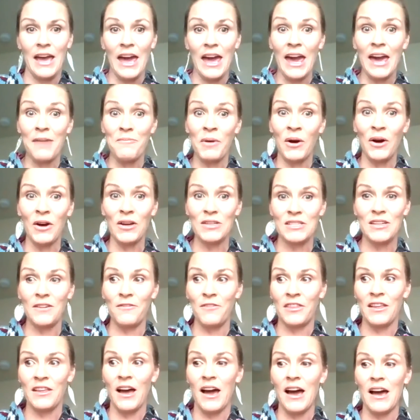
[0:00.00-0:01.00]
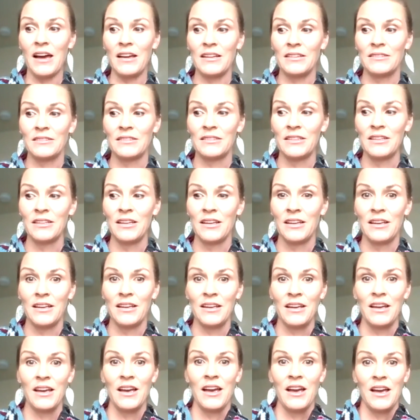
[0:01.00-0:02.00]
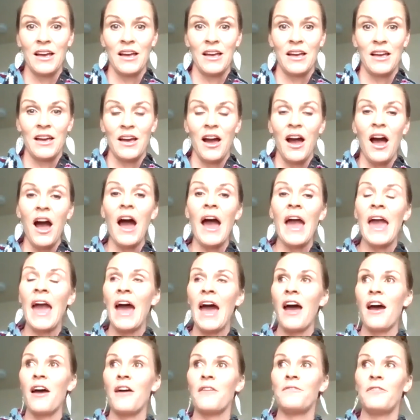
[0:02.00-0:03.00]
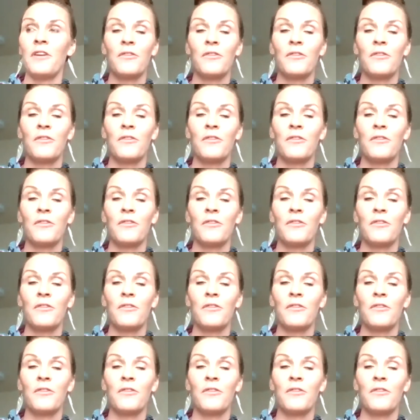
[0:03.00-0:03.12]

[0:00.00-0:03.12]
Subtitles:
a positive thought. I have a